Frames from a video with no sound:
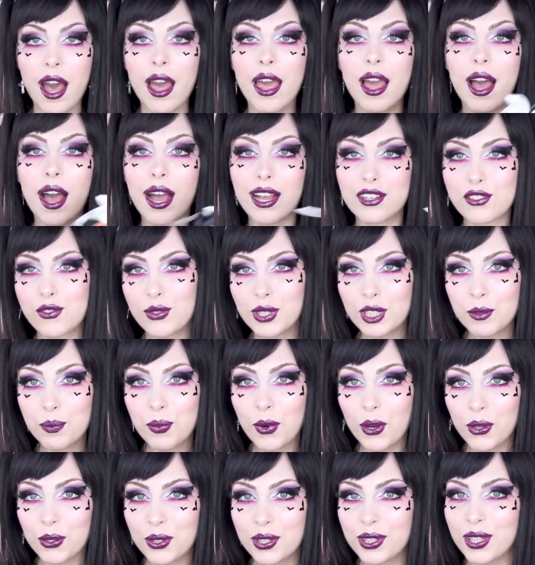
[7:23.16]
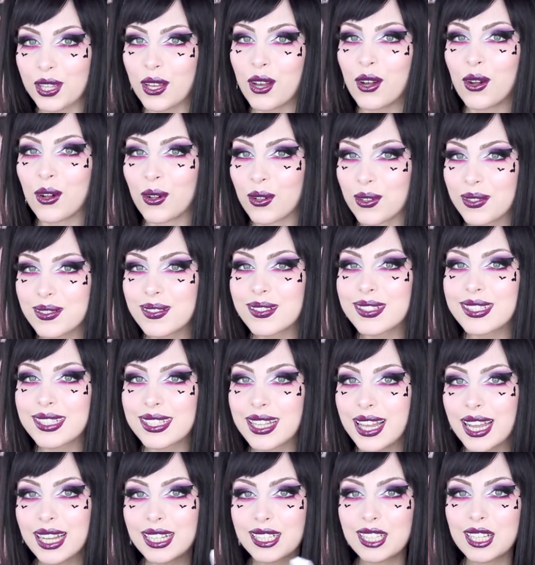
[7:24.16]
I actually bought the whole
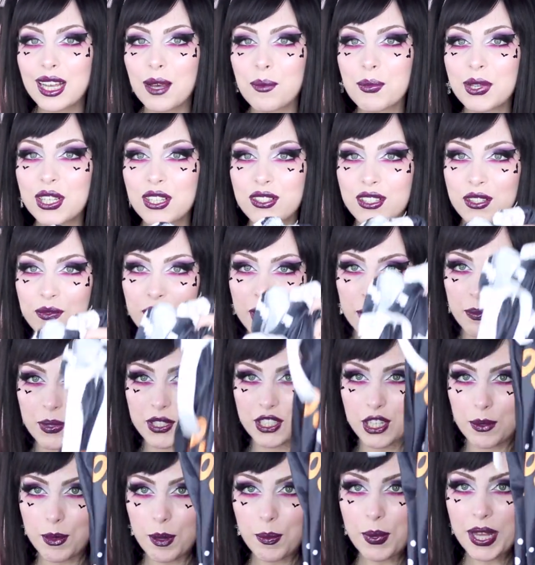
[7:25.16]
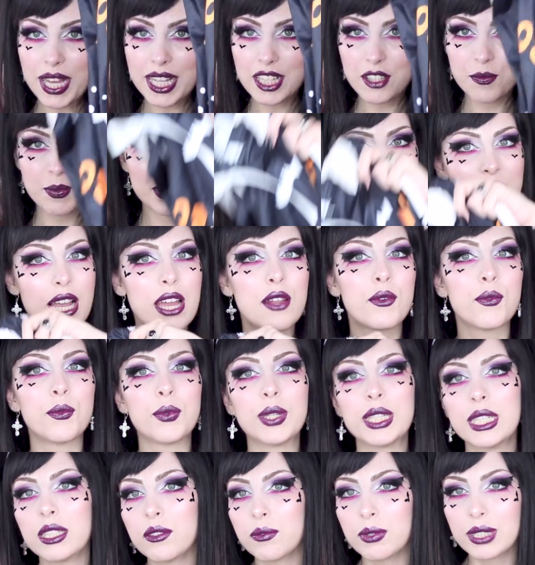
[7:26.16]
set because of the pajama pants, because I
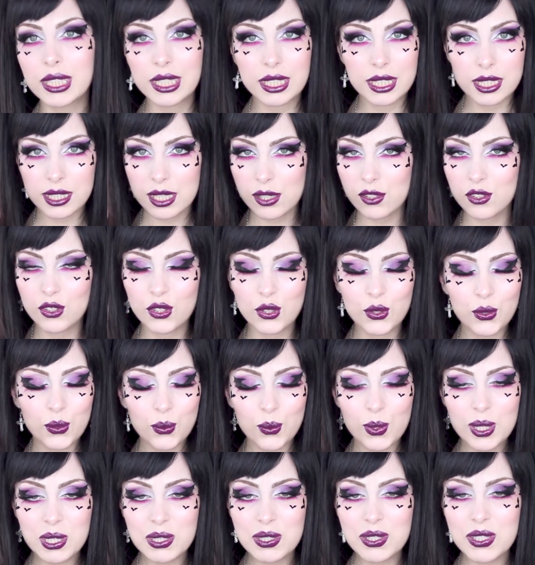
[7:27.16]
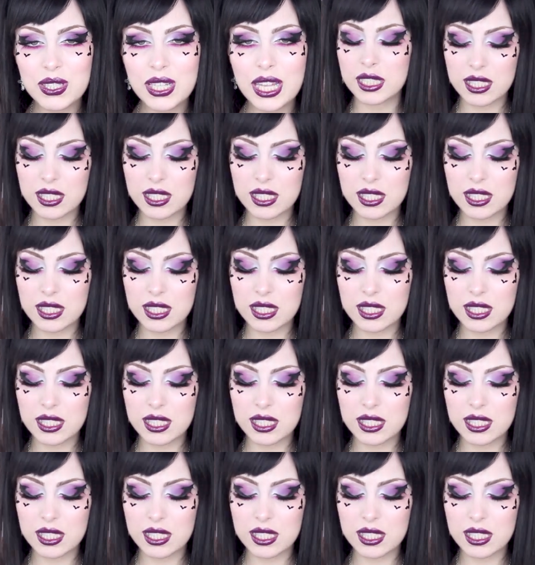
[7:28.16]
really really needed new ones.